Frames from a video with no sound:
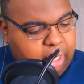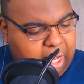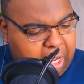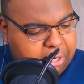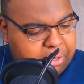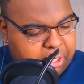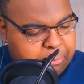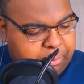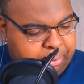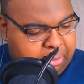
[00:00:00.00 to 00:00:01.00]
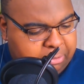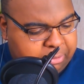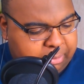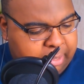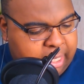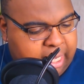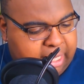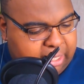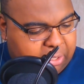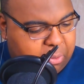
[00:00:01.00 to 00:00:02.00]
Under this proposal,
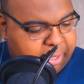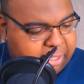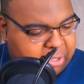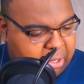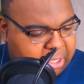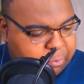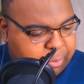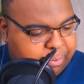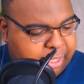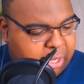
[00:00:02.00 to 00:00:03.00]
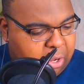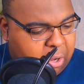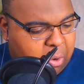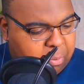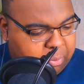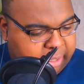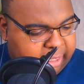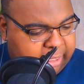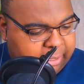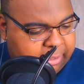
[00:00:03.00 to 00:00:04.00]
the coin toss would be
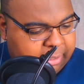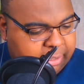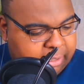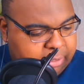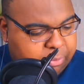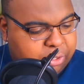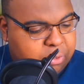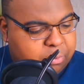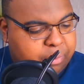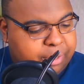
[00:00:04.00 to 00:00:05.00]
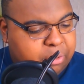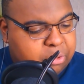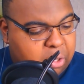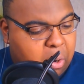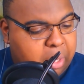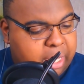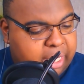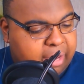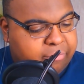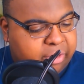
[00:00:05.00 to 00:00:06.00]
used only to
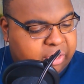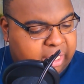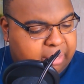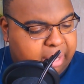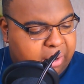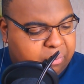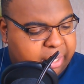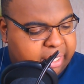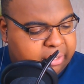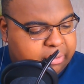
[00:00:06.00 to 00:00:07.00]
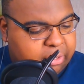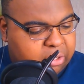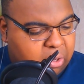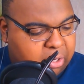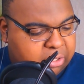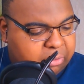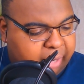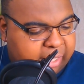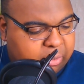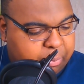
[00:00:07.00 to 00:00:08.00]
give the team that wins the toss the
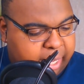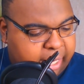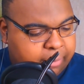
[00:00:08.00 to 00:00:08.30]
right to pick